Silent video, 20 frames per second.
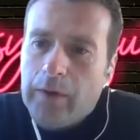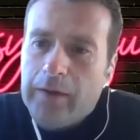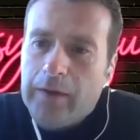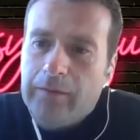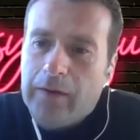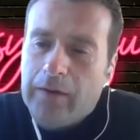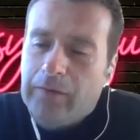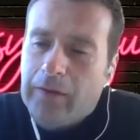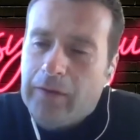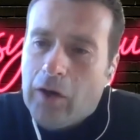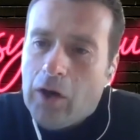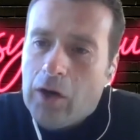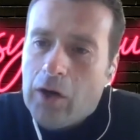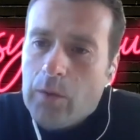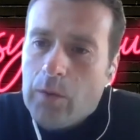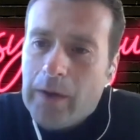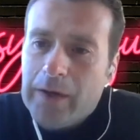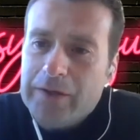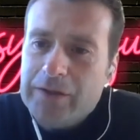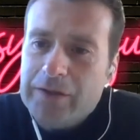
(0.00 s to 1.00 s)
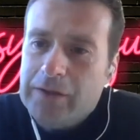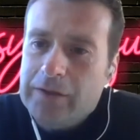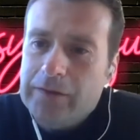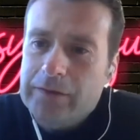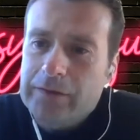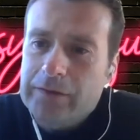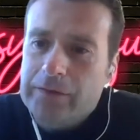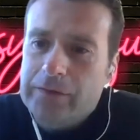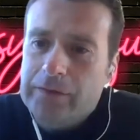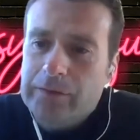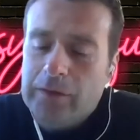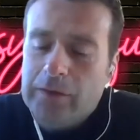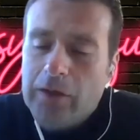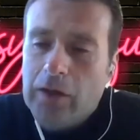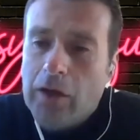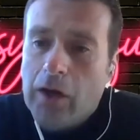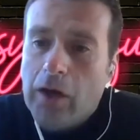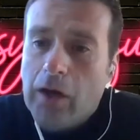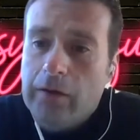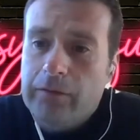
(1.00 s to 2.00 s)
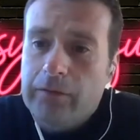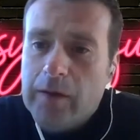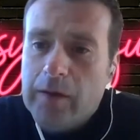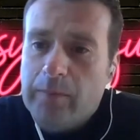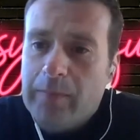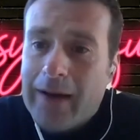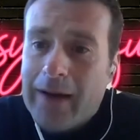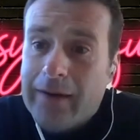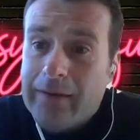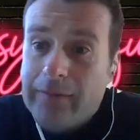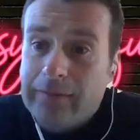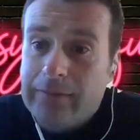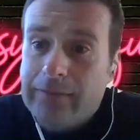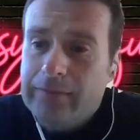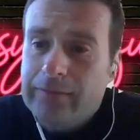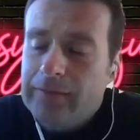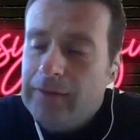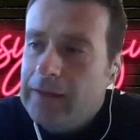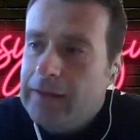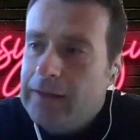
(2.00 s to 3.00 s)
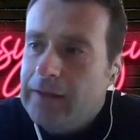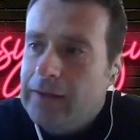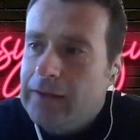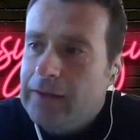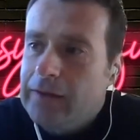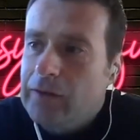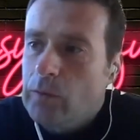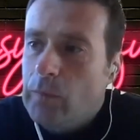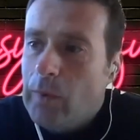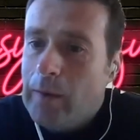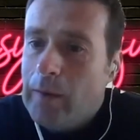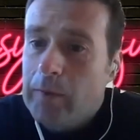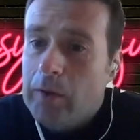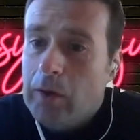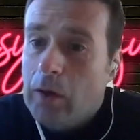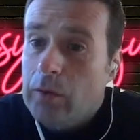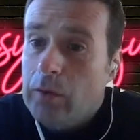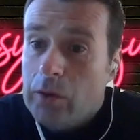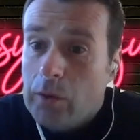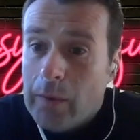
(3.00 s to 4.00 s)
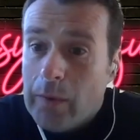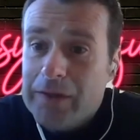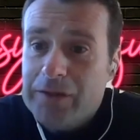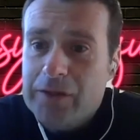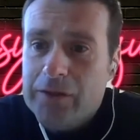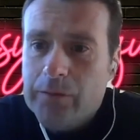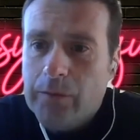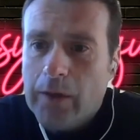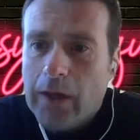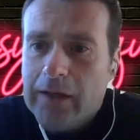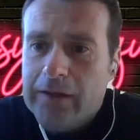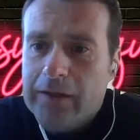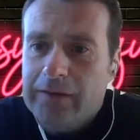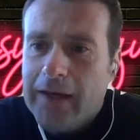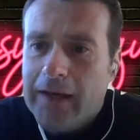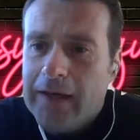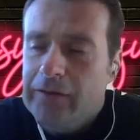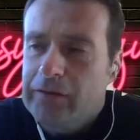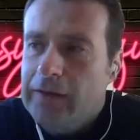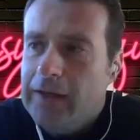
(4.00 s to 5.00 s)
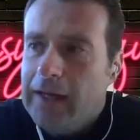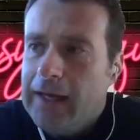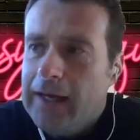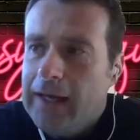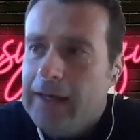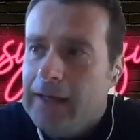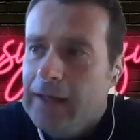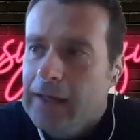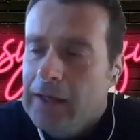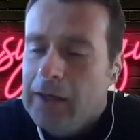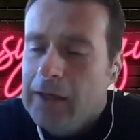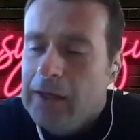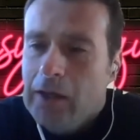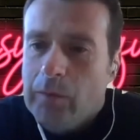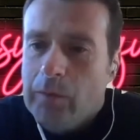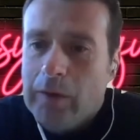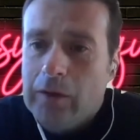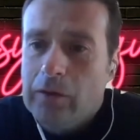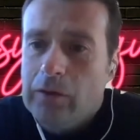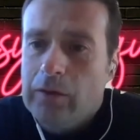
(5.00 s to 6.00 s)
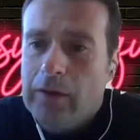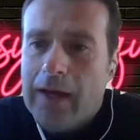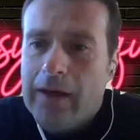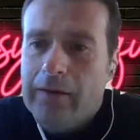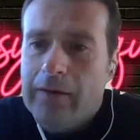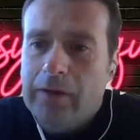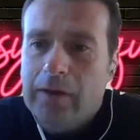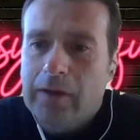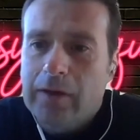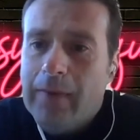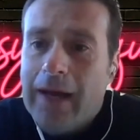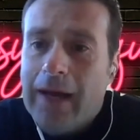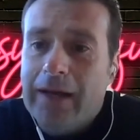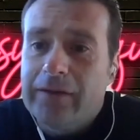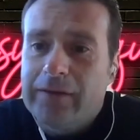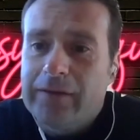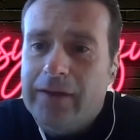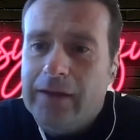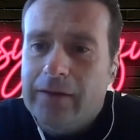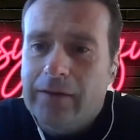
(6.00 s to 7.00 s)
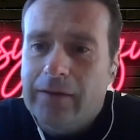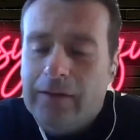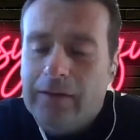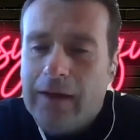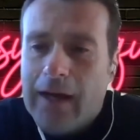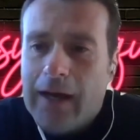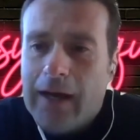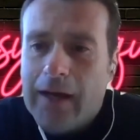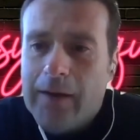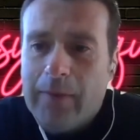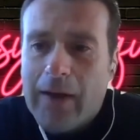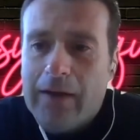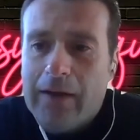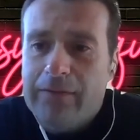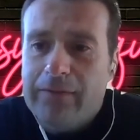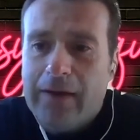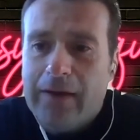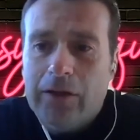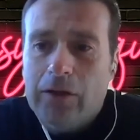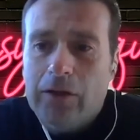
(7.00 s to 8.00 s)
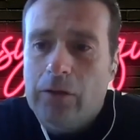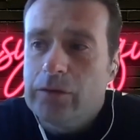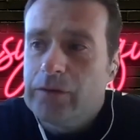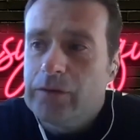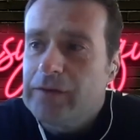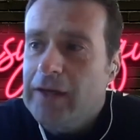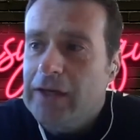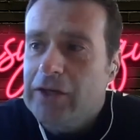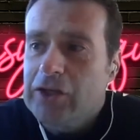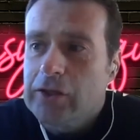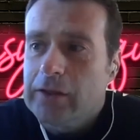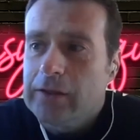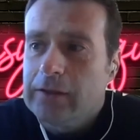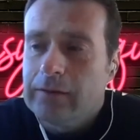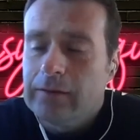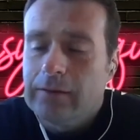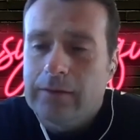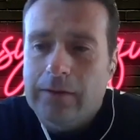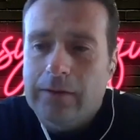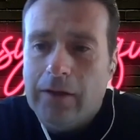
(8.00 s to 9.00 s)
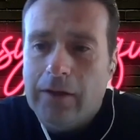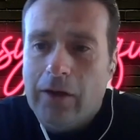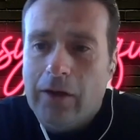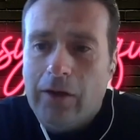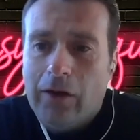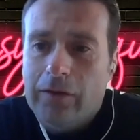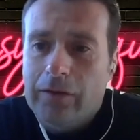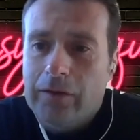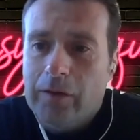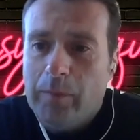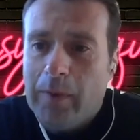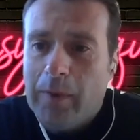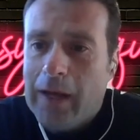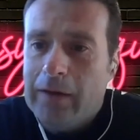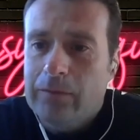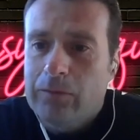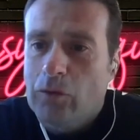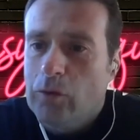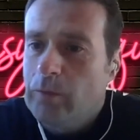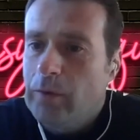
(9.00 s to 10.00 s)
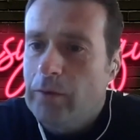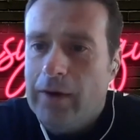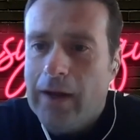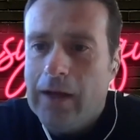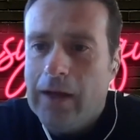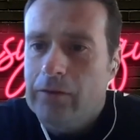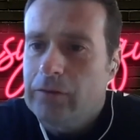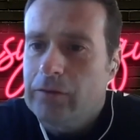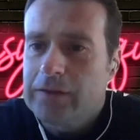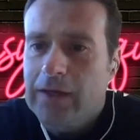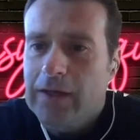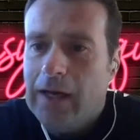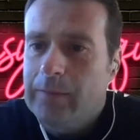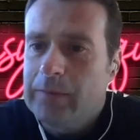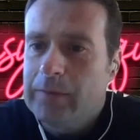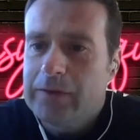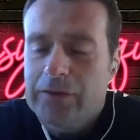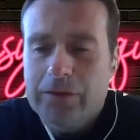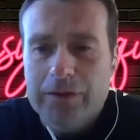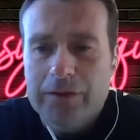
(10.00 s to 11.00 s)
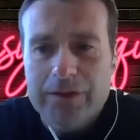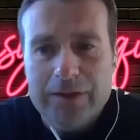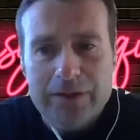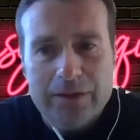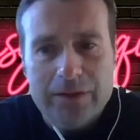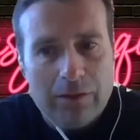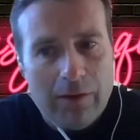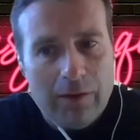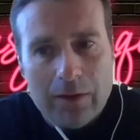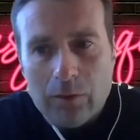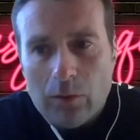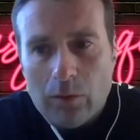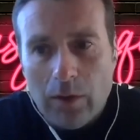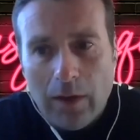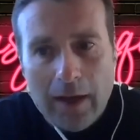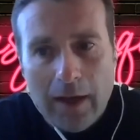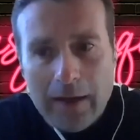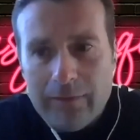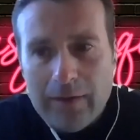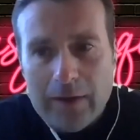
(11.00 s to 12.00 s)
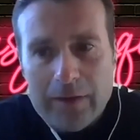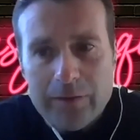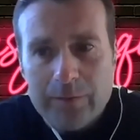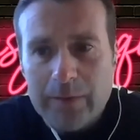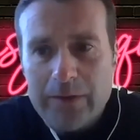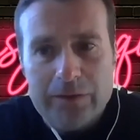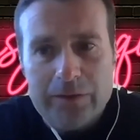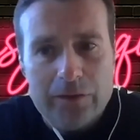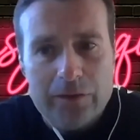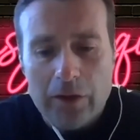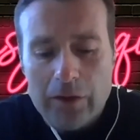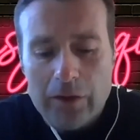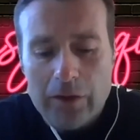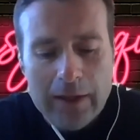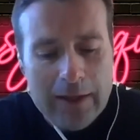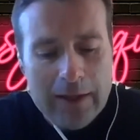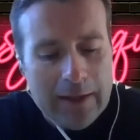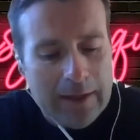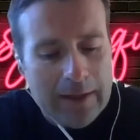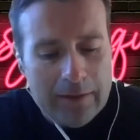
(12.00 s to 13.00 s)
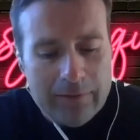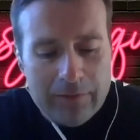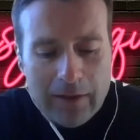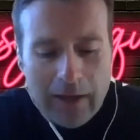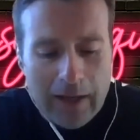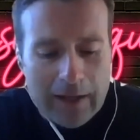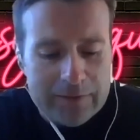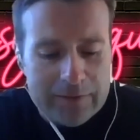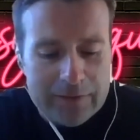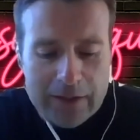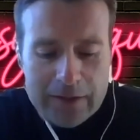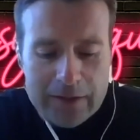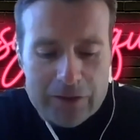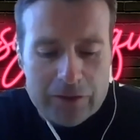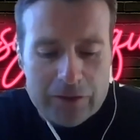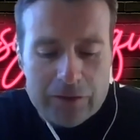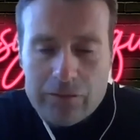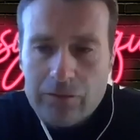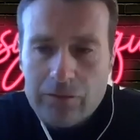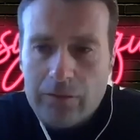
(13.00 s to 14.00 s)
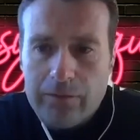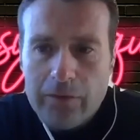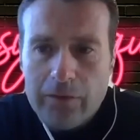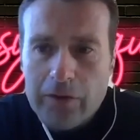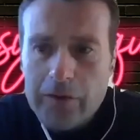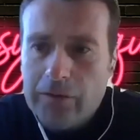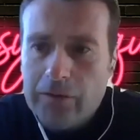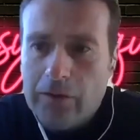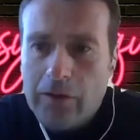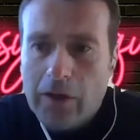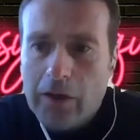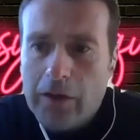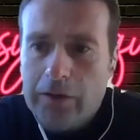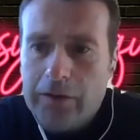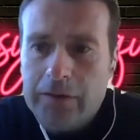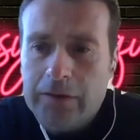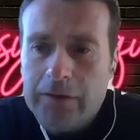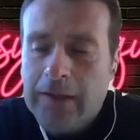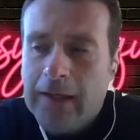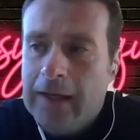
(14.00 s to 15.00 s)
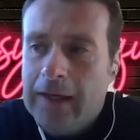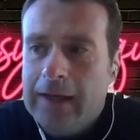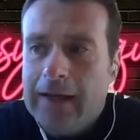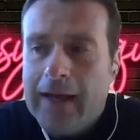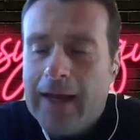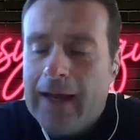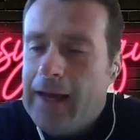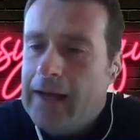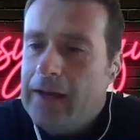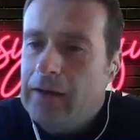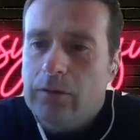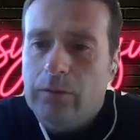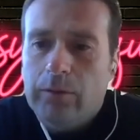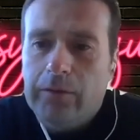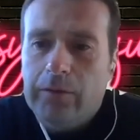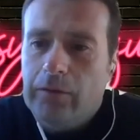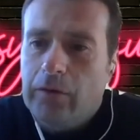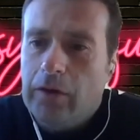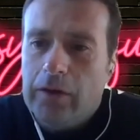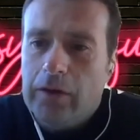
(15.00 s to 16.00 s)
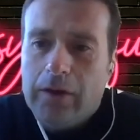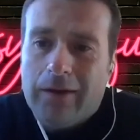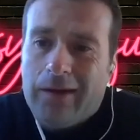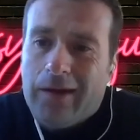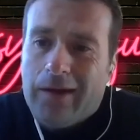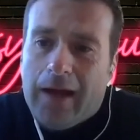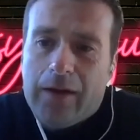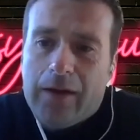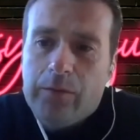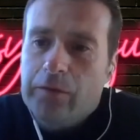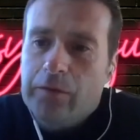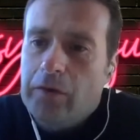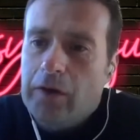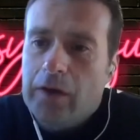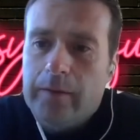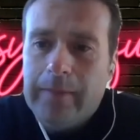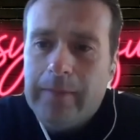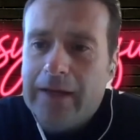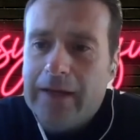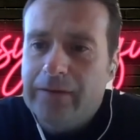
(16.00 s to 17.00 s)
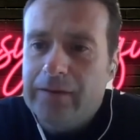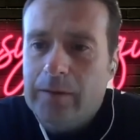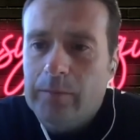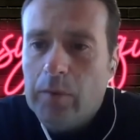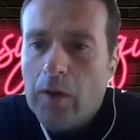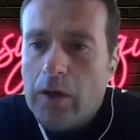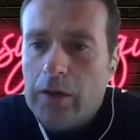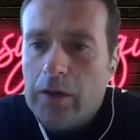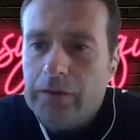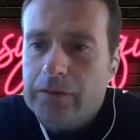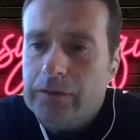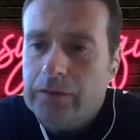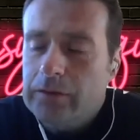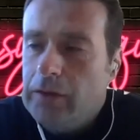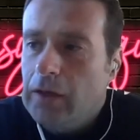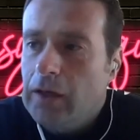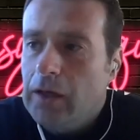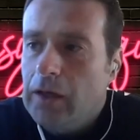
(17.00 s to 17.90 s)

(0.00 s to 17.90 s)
if there are questions, over and above the webinar or the questions we're going to take today, we do have an amazing FAQ section, on the platform around retirement annuities, around all our investments. So if clients can just refer to those, and we've got amazing blogs,